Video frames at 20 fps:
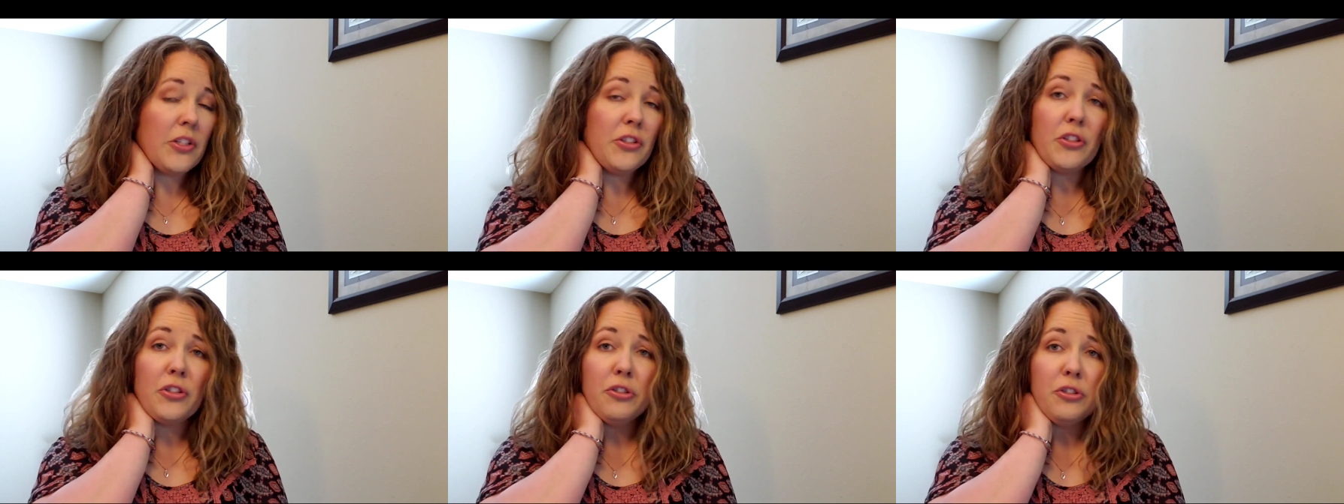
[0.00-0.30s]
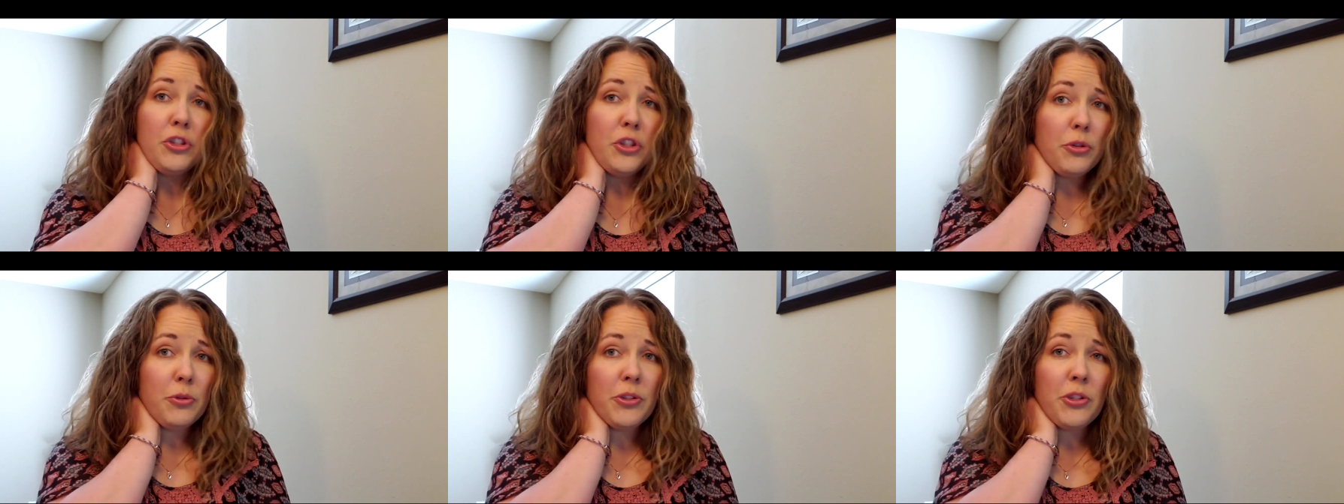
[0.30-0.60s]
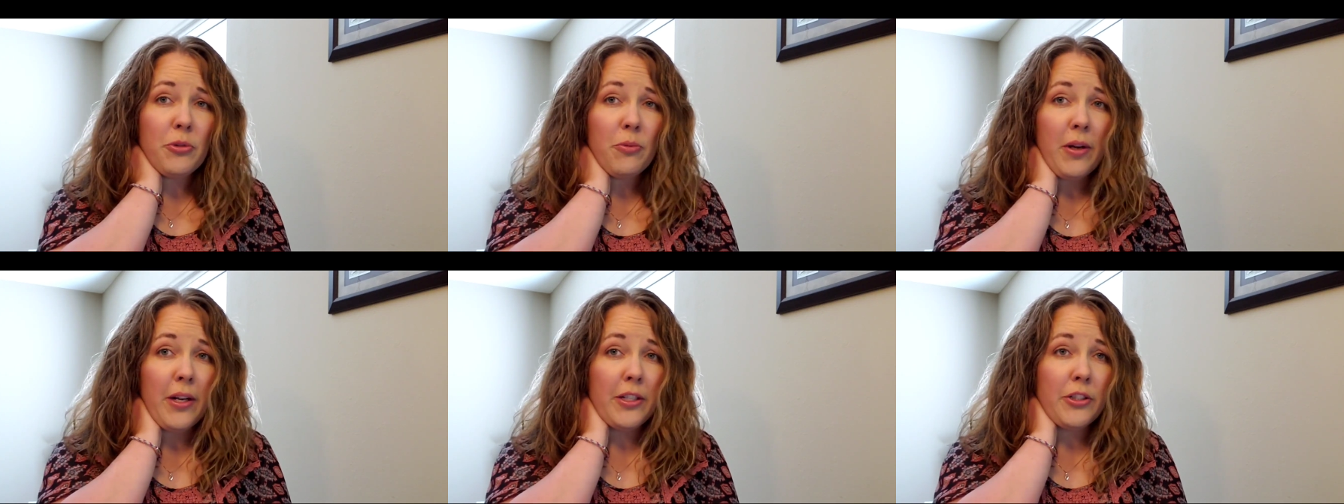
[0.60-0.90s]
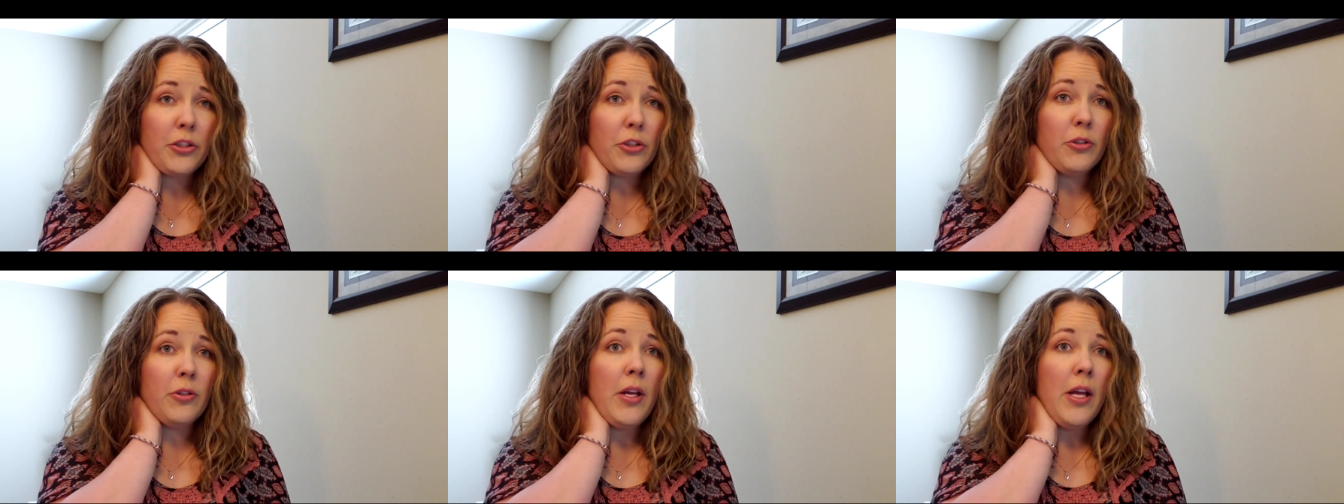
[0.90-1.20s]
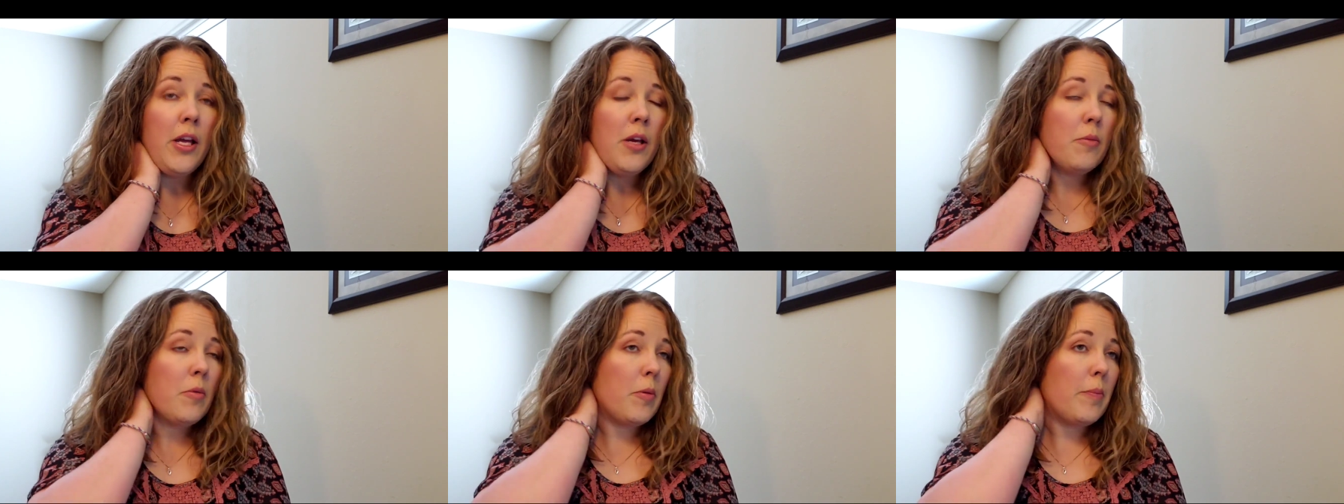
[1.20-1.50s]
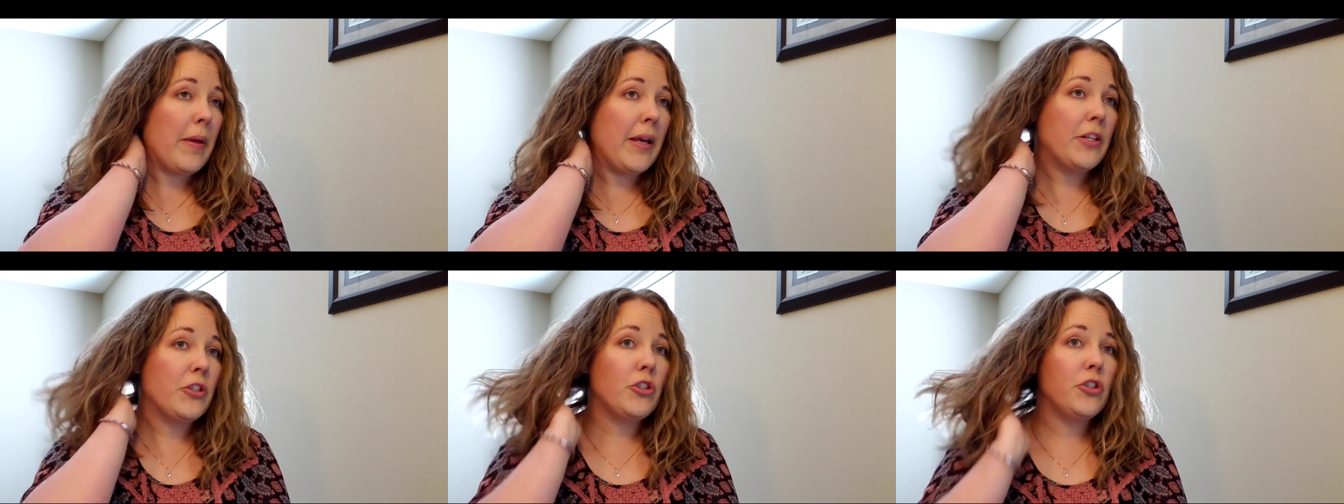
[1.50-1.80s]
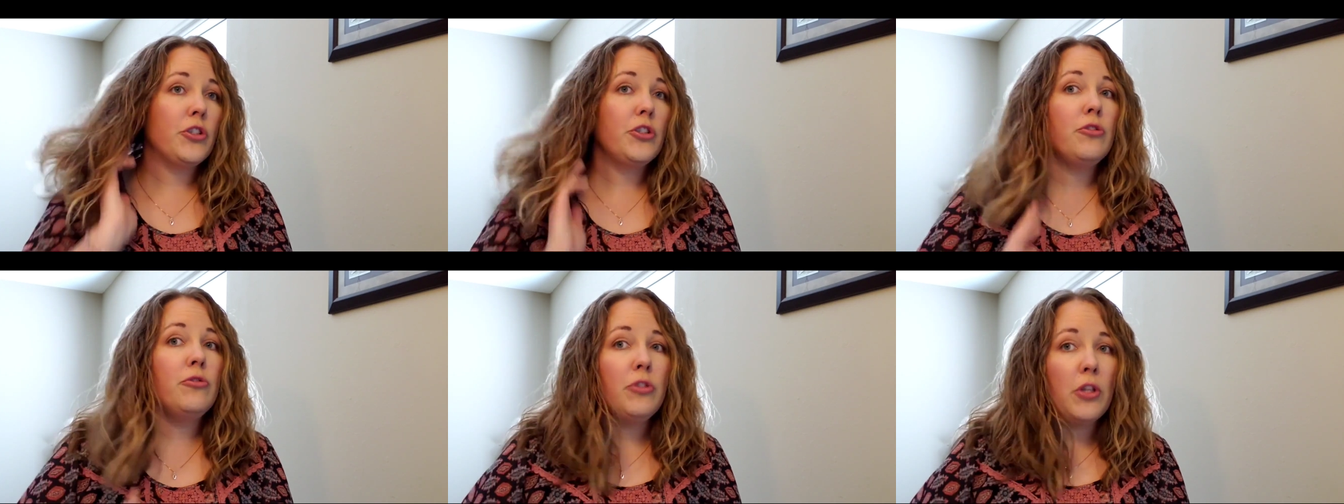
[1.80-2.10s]
So do what you want to do, make
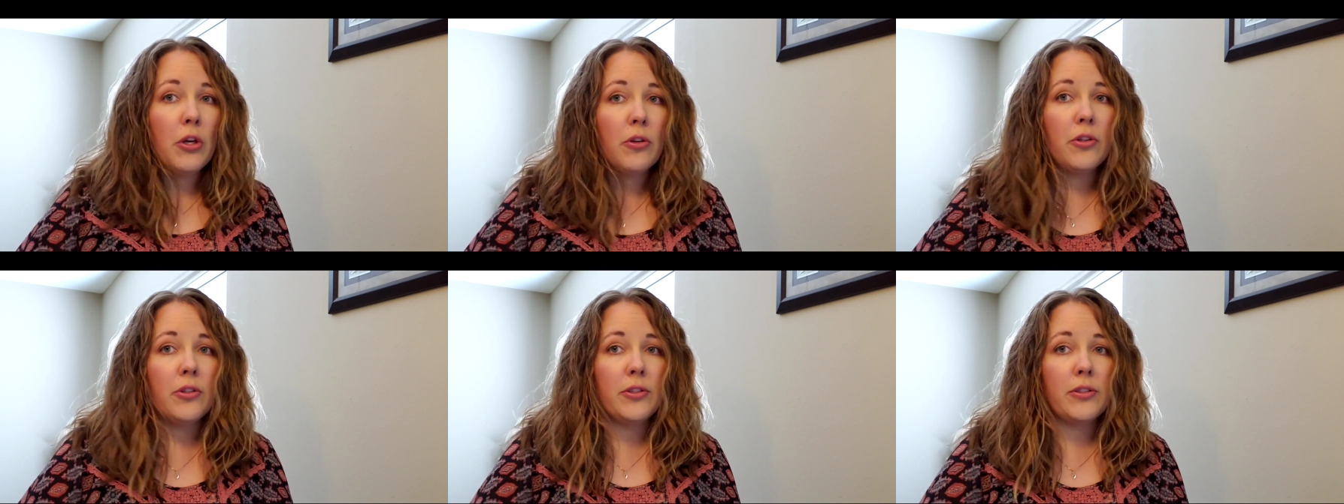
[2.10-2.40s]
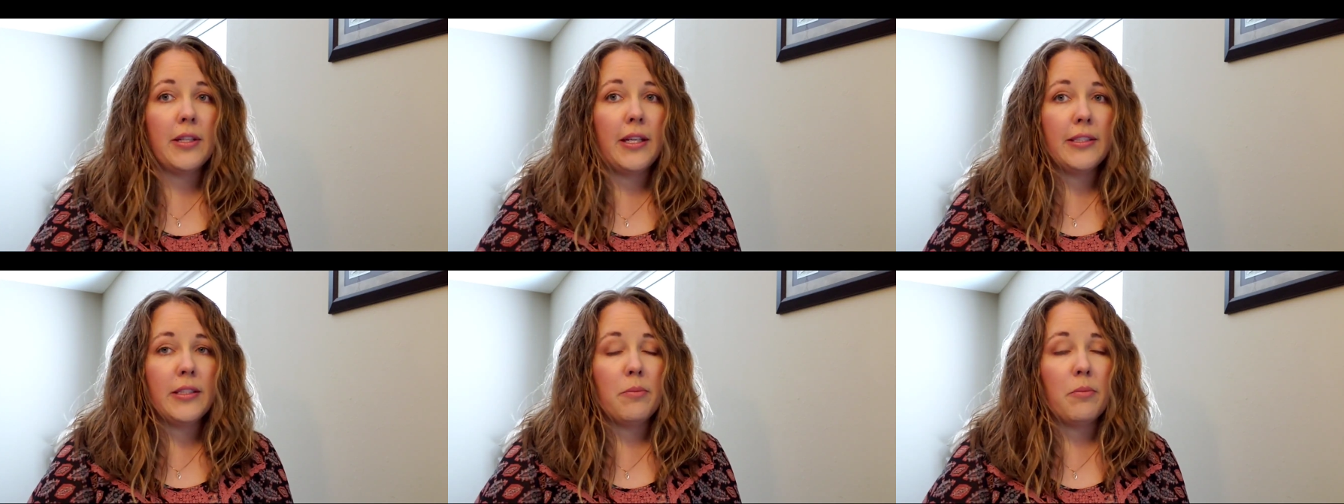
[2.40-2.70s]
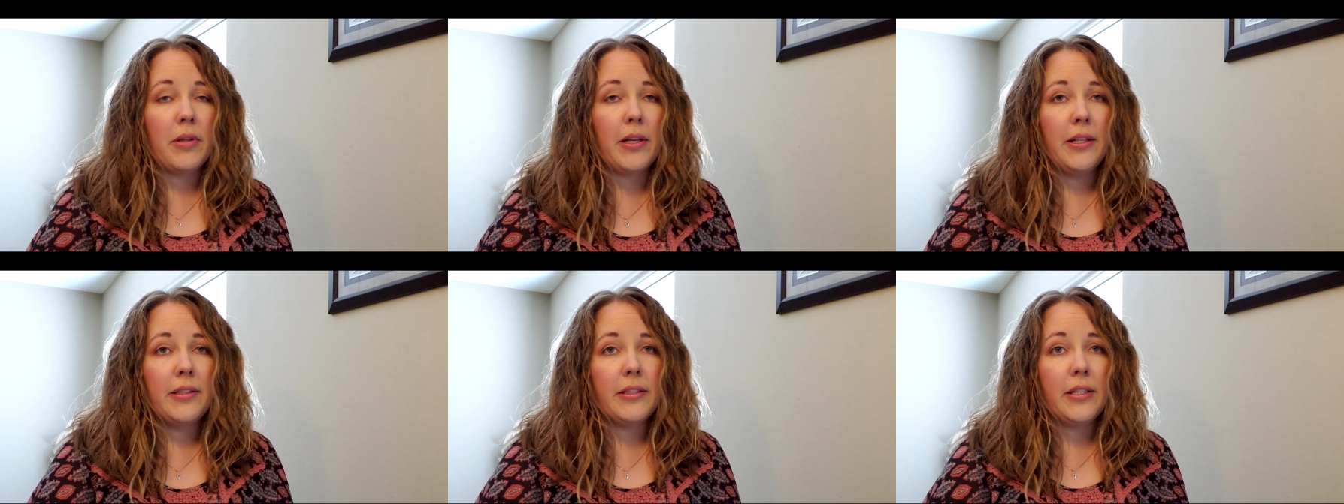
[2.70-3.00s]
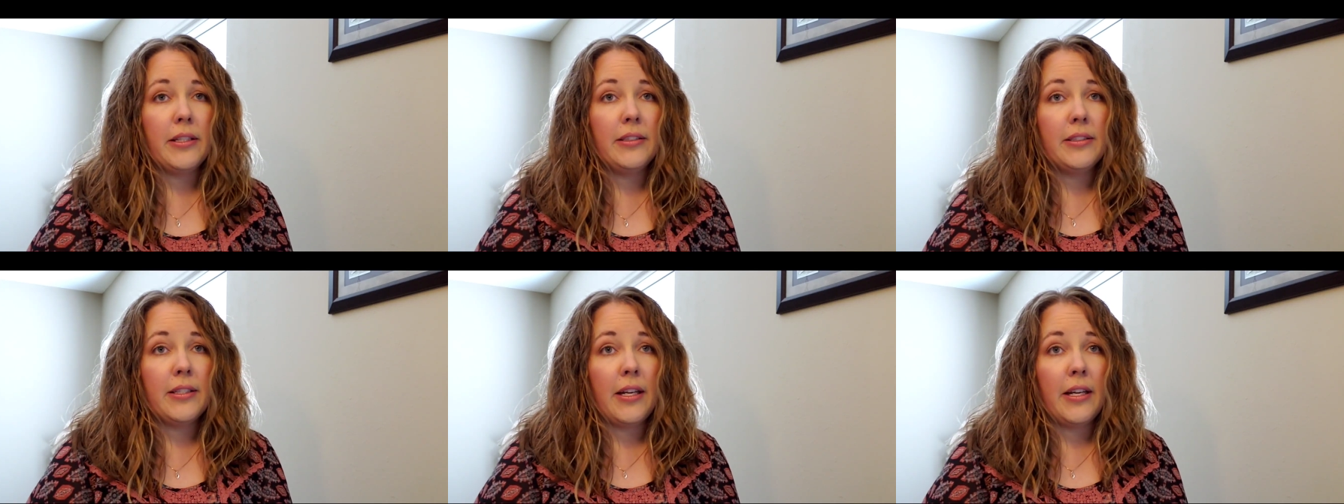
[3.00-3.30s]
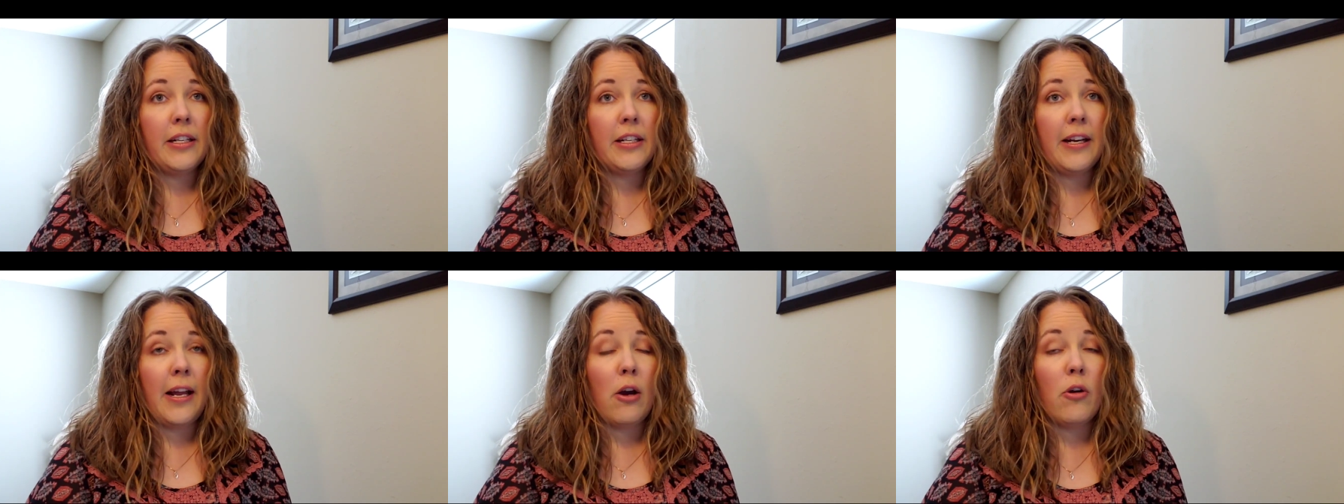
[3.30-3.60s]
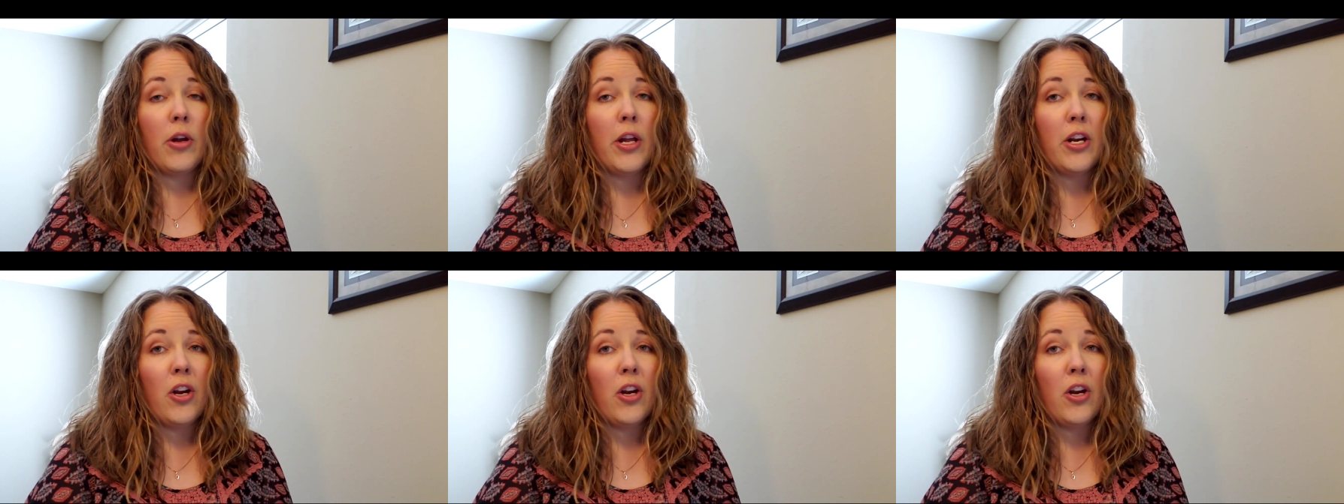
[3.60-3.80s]
sure you know those lesson plans inside and out.